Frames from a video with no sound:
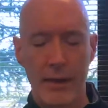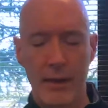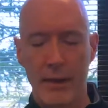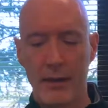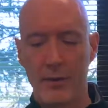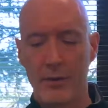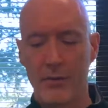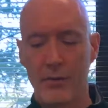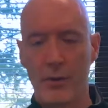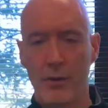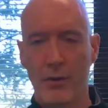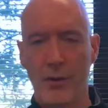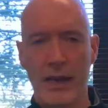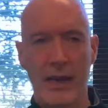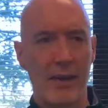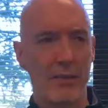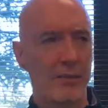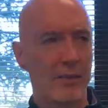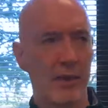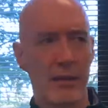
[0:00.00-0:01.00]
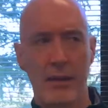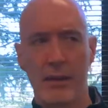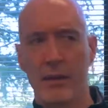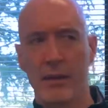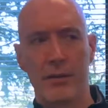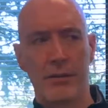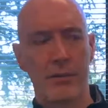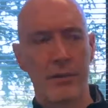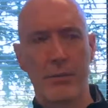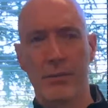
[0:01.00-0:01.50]
And so you'll have
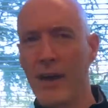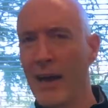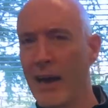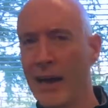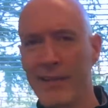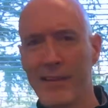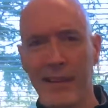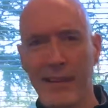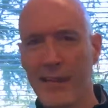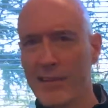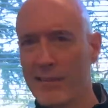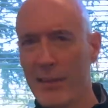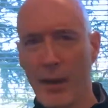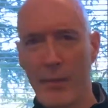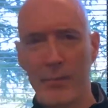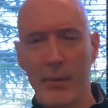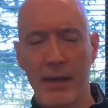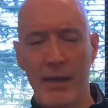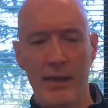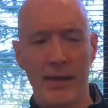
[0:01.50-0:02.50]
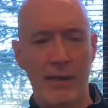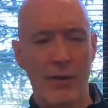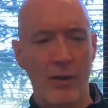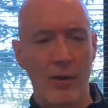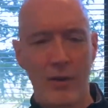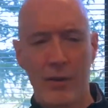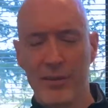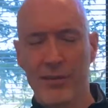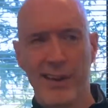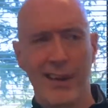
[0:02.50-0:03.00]
some guy that gets up and,
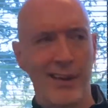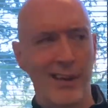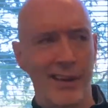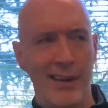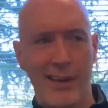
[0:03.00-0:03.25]
he's like,